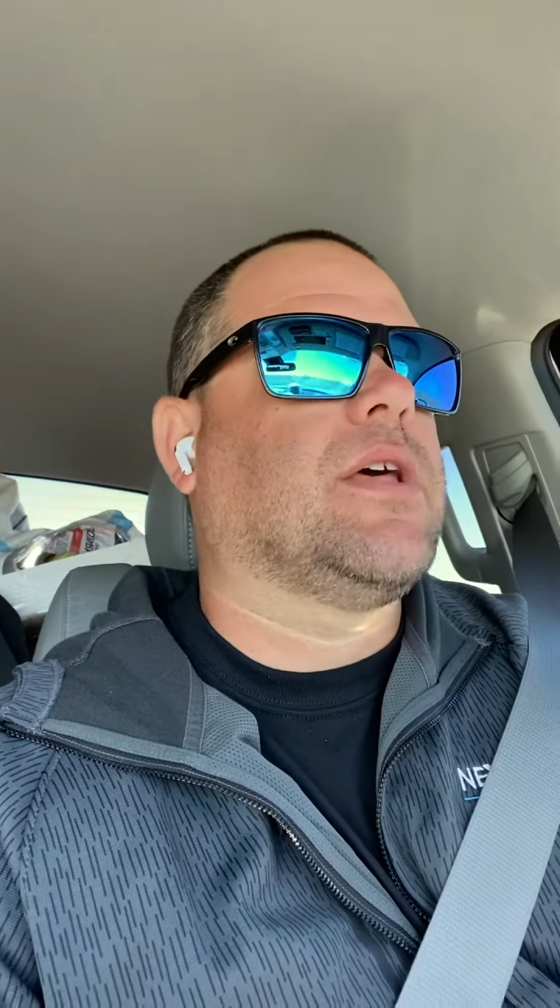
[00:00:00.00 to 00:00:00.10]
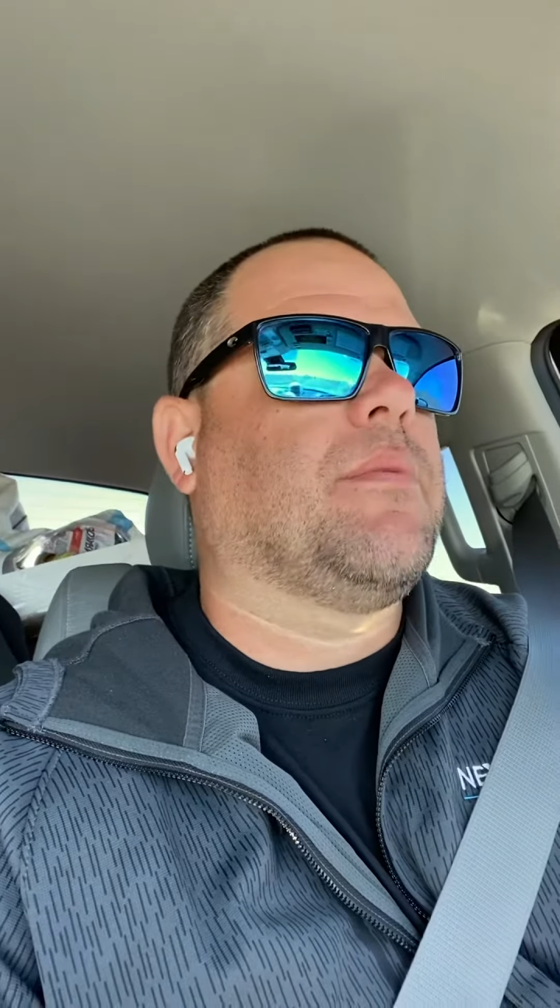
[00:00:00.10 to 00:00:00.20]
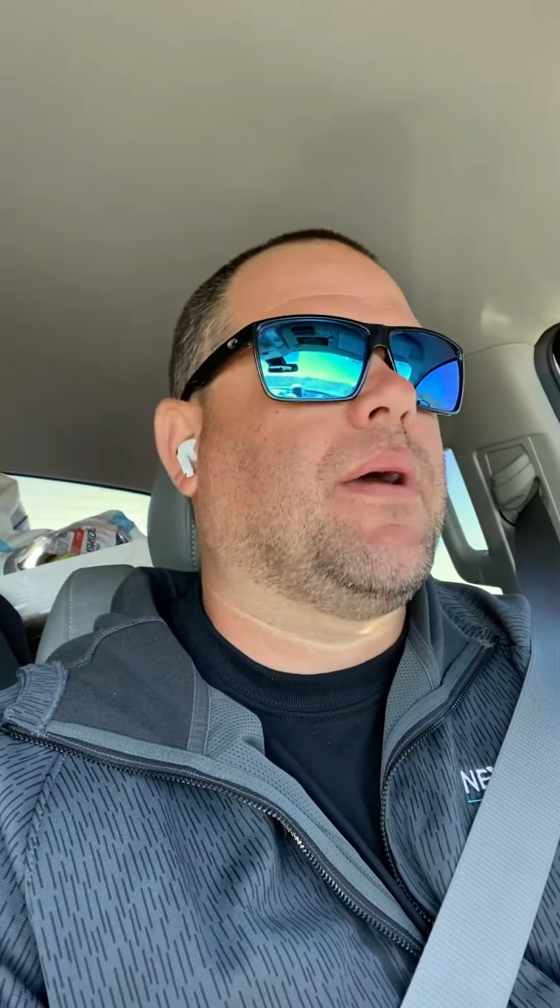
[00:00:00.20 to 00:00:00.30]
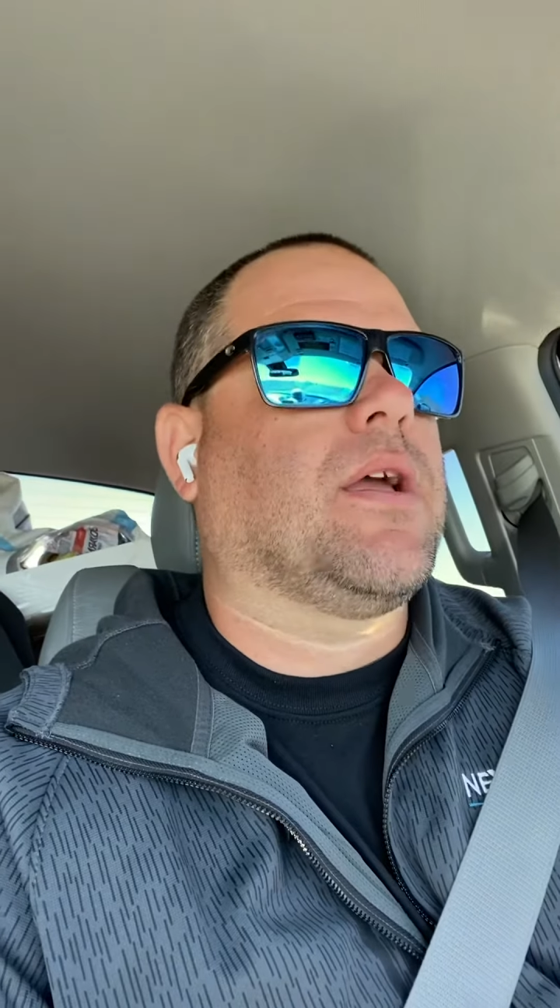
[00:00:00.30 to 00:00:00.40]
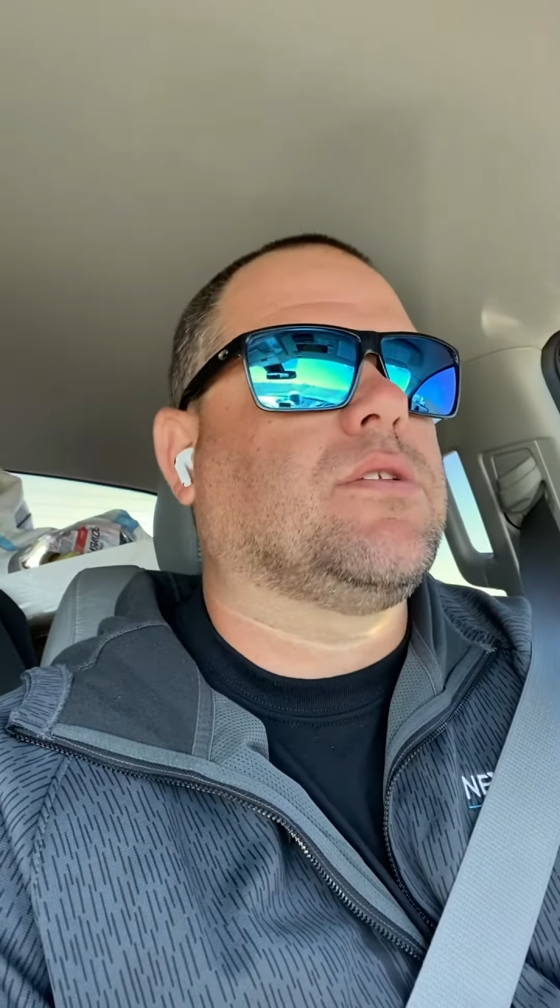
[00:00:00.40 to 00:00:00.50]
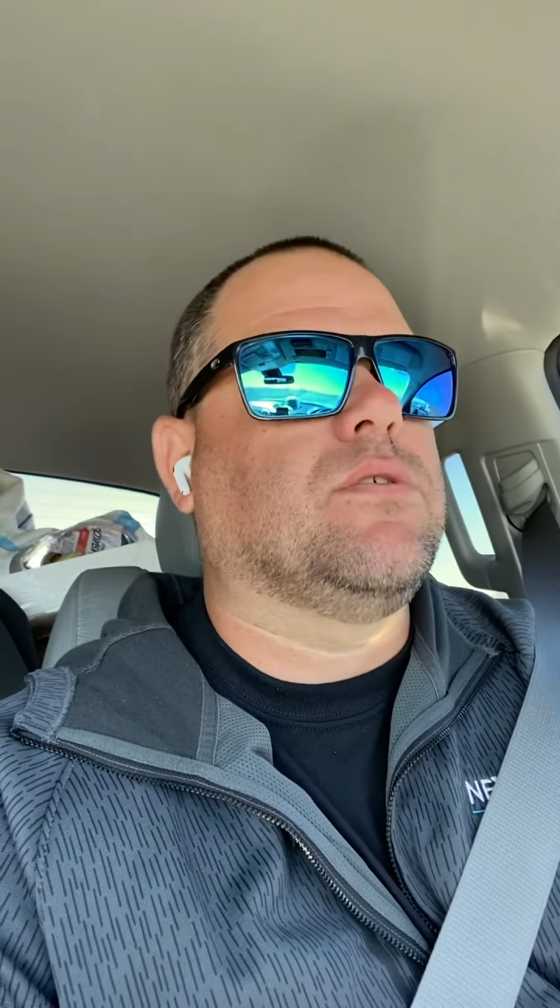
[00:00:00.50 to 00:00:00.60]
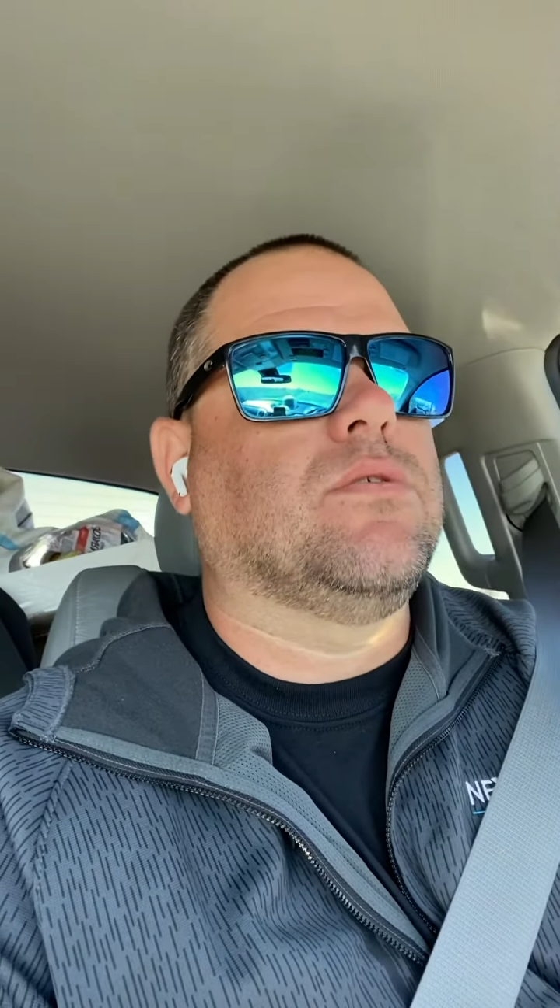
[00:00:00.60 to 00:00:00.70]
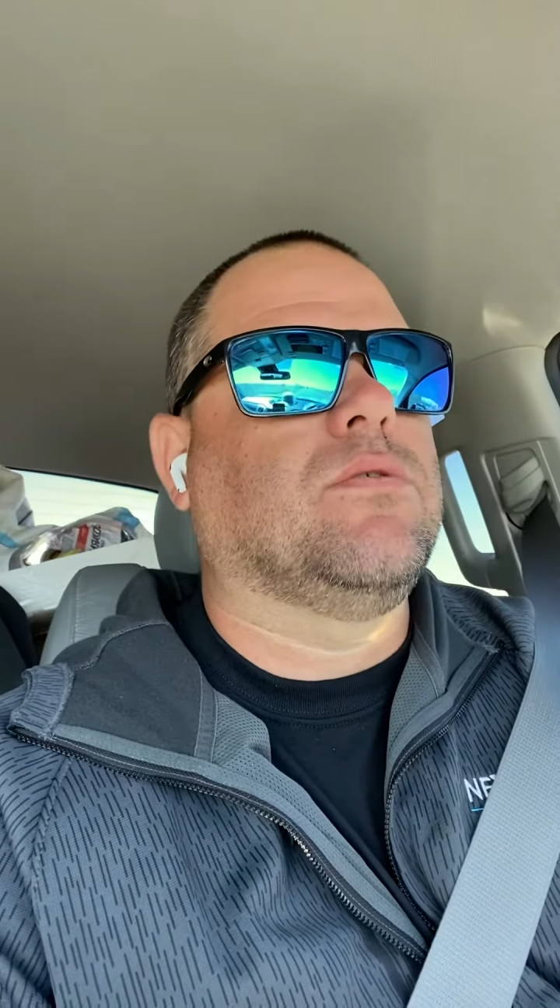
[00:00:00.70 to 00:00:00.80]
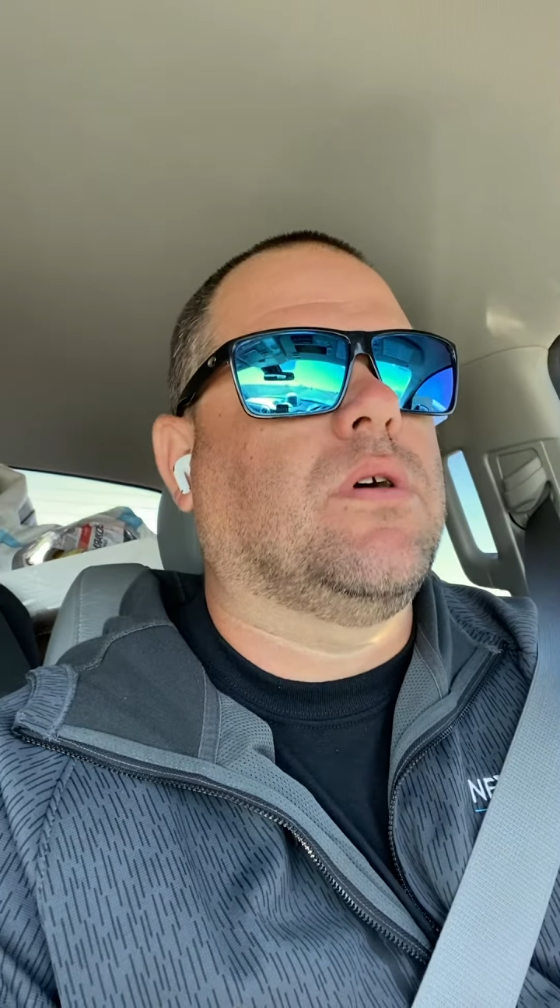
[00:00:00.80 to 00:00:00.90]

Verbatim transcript: headed back to